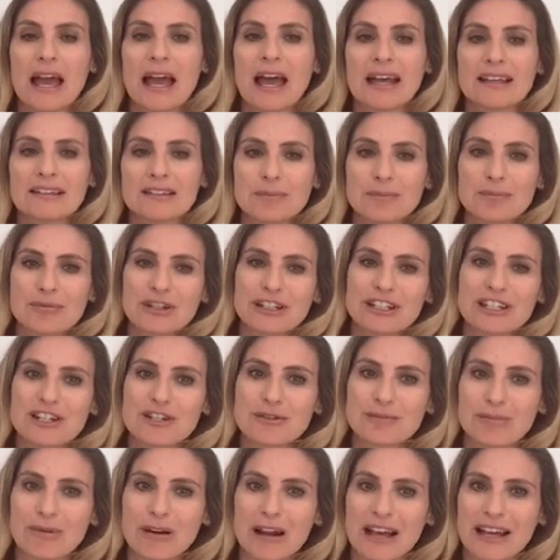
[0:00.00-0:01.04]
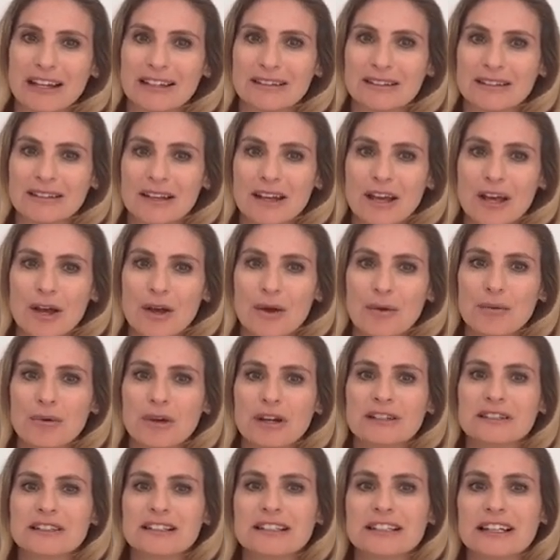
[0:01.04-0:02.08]
As a British brand,
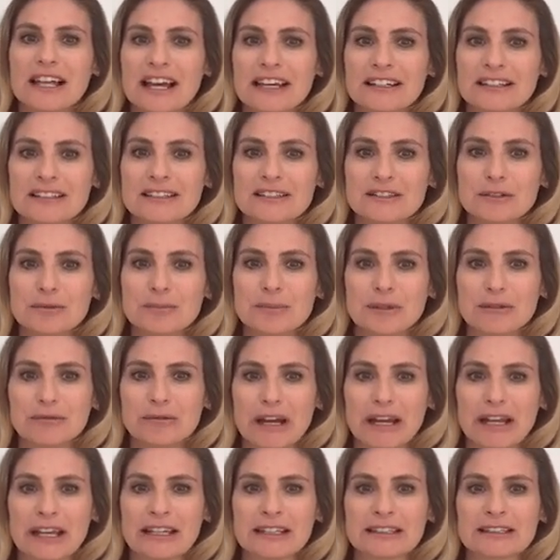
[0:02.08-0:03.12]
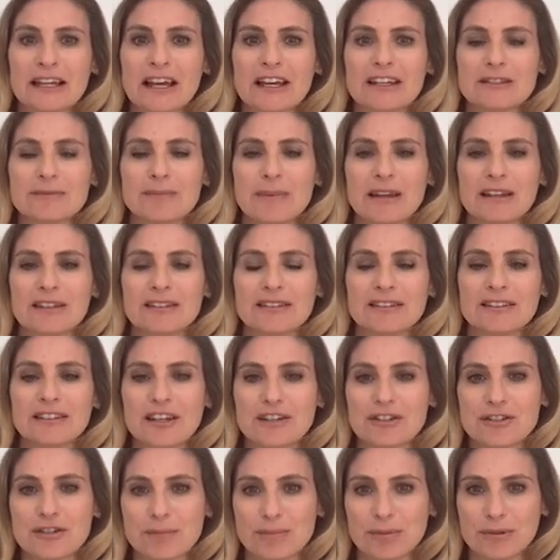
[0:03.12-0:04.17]
we are delighted to be recognized by
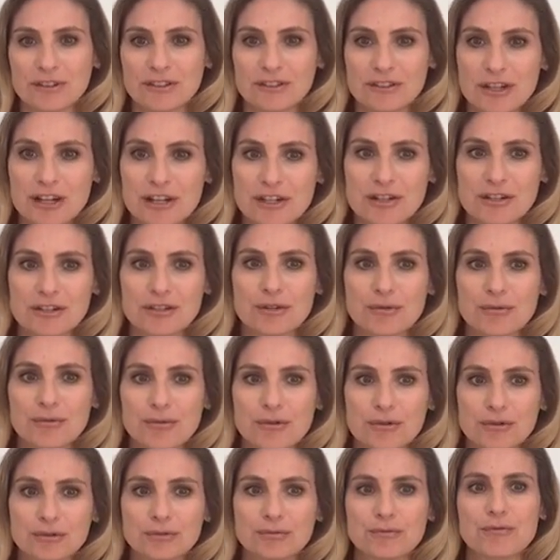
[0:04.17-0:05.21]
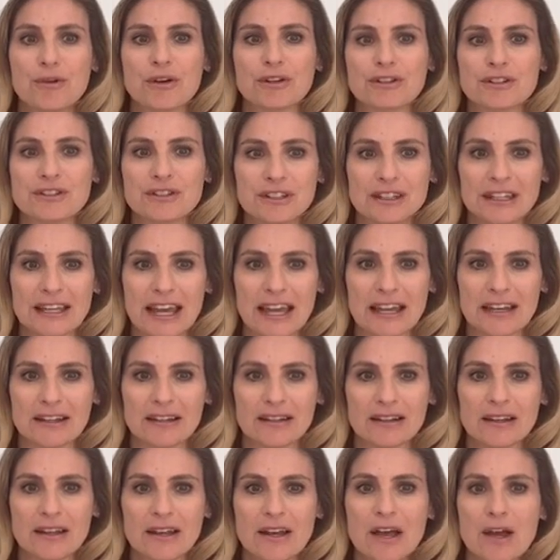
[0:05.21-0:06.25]
such a prestigious award once
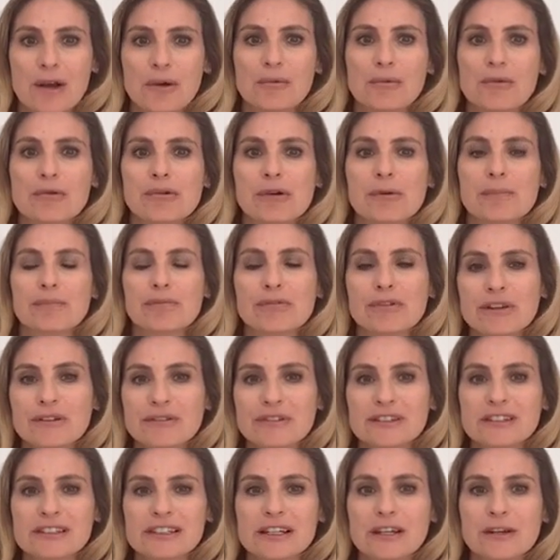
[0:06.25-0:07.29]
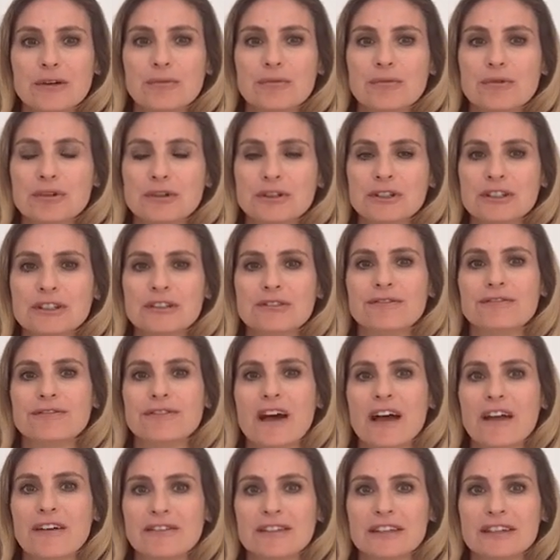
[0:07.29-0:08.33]
again. We were previously awarded
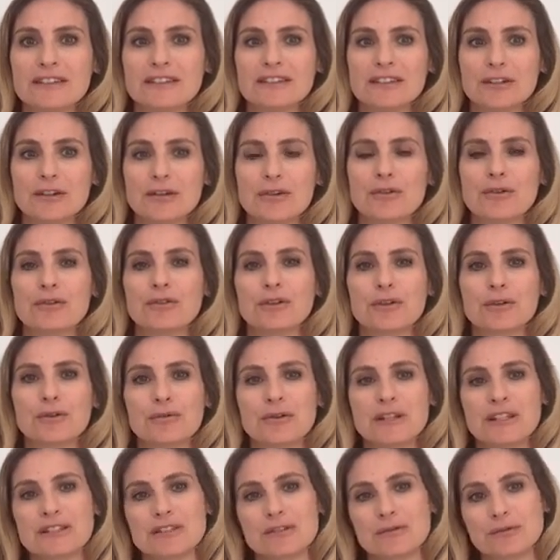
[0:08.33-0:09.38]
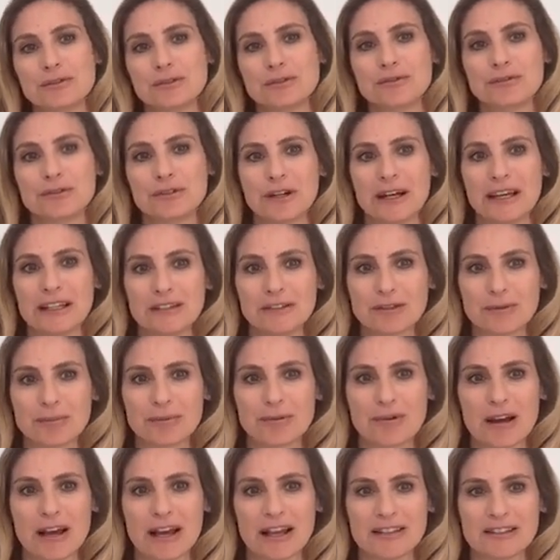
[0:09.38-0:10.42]
5 years ago the Queen's Award for
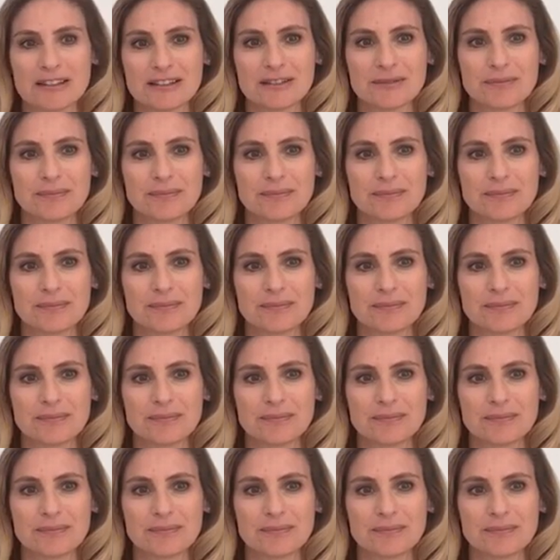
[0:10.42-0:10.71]
Enterprise.